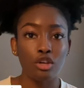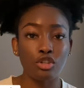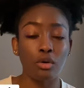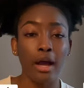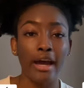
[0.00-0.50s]

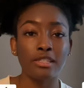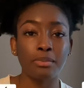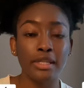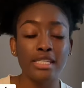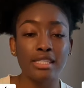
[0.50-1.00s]
So guys,
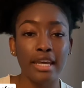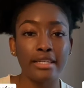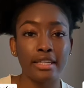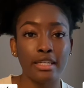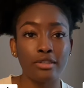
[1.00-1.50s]
please
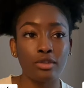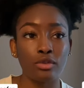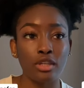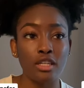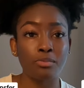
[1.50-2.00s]
take heed to
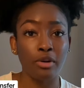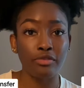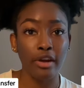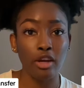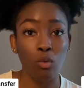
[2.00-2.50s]
these
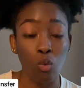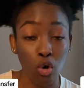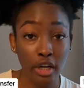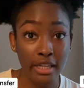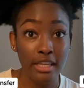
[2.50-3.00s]
prophetic
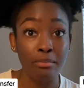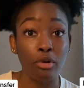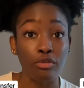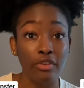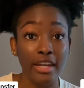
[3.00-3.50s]
warnings and
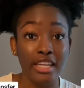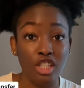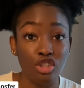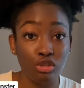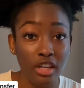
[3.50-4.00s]
prophetic
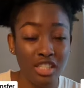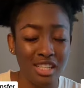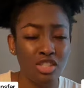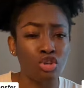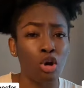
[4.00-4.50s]

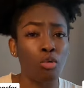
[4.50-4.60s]
instructions.